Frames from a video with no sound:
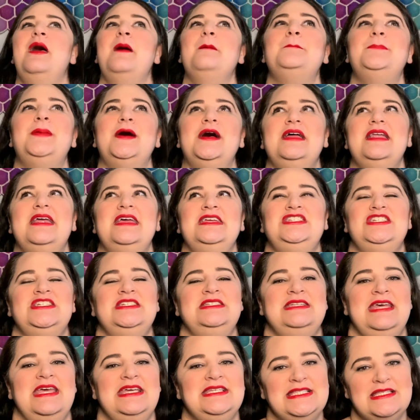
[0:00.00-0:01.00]
but it just
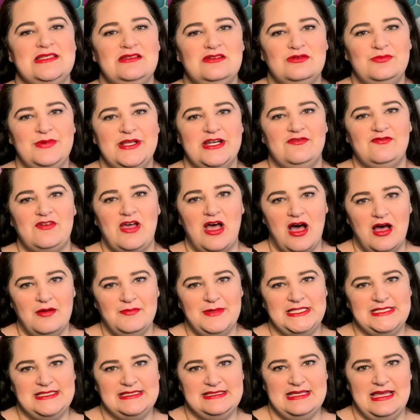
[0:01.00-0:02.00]
takes a little bit of
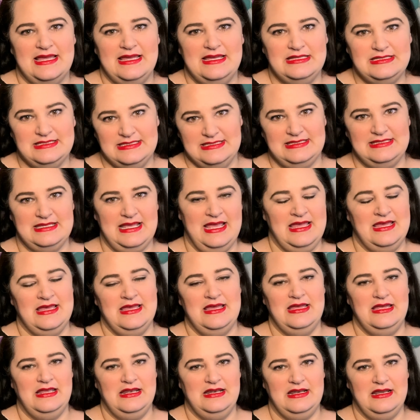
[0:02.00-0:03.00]
common sense
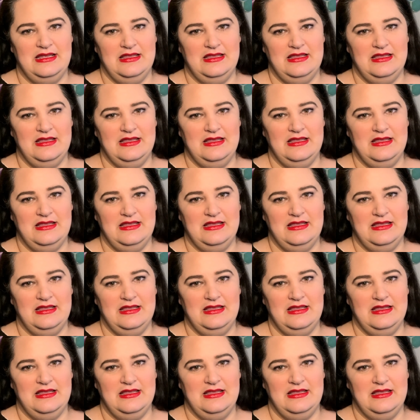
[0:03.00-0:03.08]
and